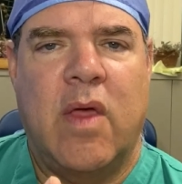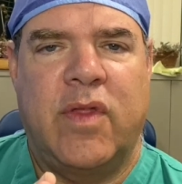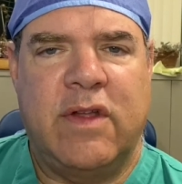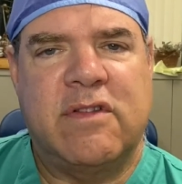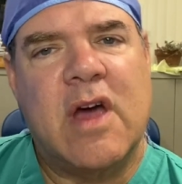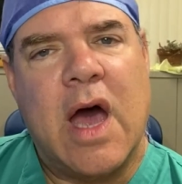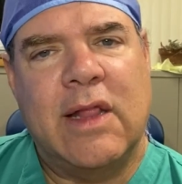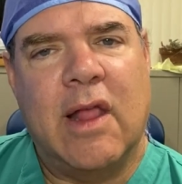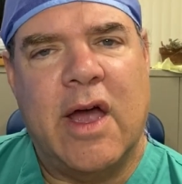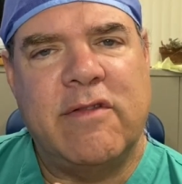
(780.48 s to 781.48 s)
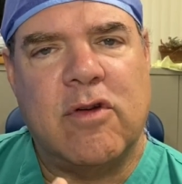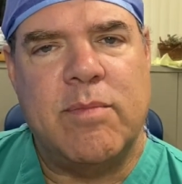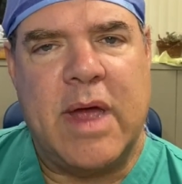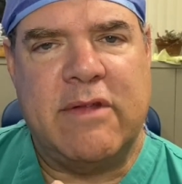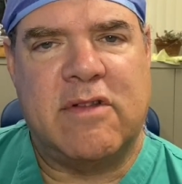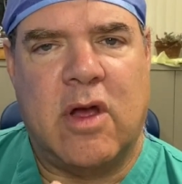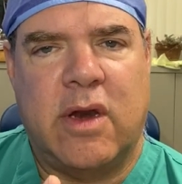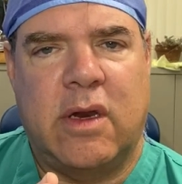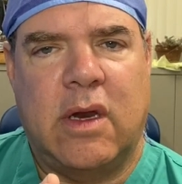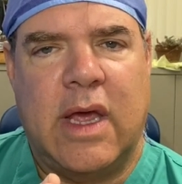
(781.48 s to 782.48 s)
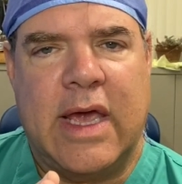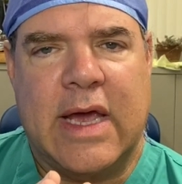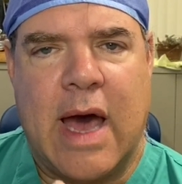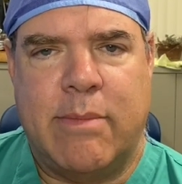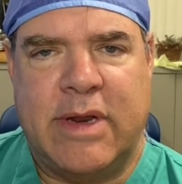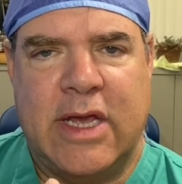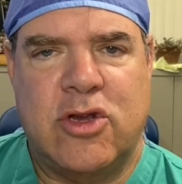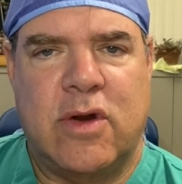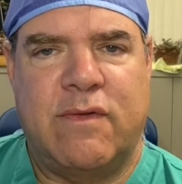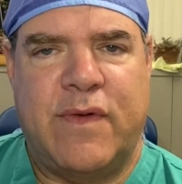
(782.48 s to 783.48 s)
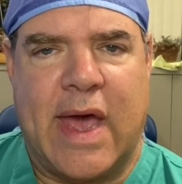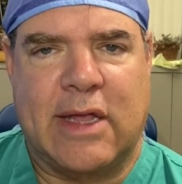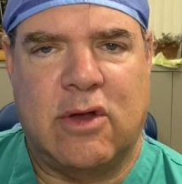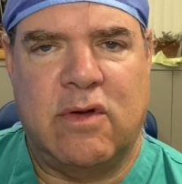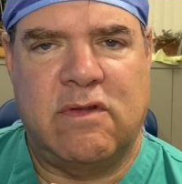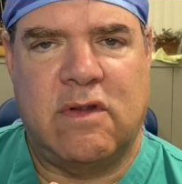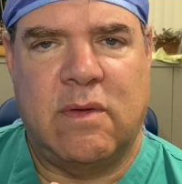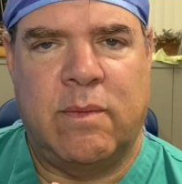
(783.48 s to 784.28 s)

These guidelines are based on a combination of factors,